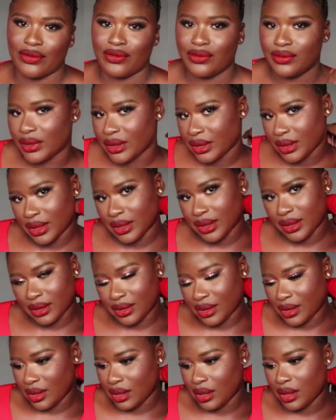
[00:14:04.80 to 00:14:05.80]
of the
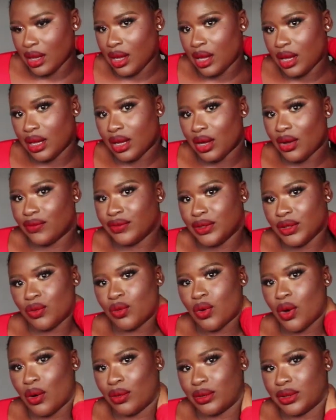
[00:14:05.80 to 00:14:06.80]

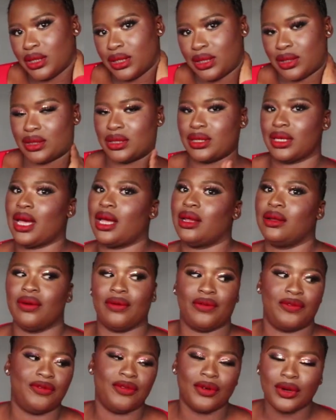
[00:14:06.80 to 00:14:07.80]
world is kind
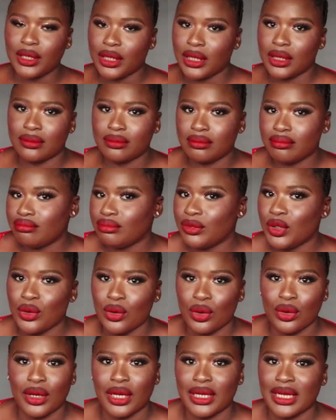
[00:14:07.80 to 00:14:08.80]
of funny, you
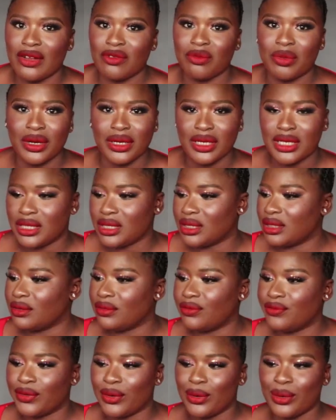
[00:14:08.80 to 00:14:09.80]
know. Not
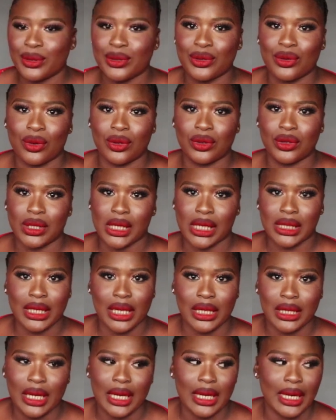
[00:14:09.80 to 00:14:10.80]
everybody follows contract
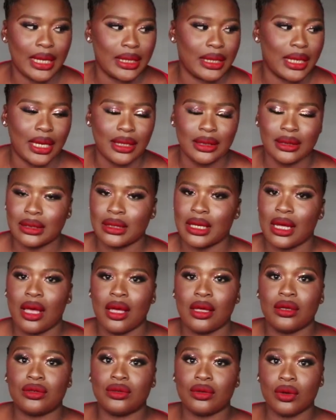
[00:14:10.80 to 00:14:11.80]
like that.
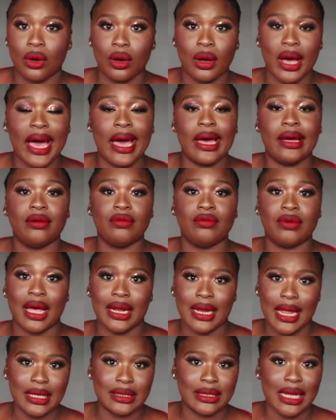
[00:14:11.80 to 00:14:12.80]
So I
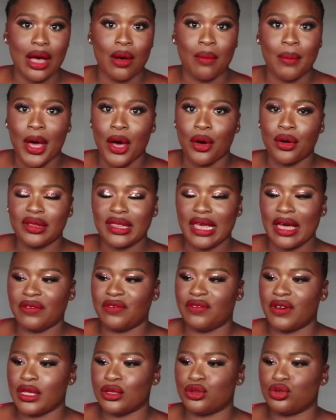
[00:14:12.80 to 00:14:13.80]
realized that my other
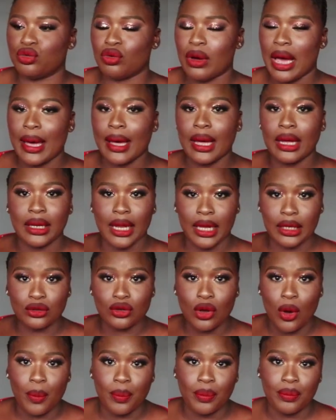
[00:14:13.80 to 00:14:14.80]
friends who are like
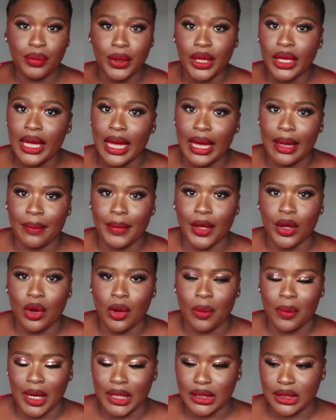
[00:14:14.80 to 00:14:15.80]
top bigger
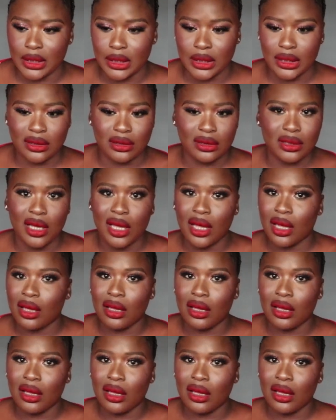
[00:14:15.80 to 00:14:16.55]
makeup artists,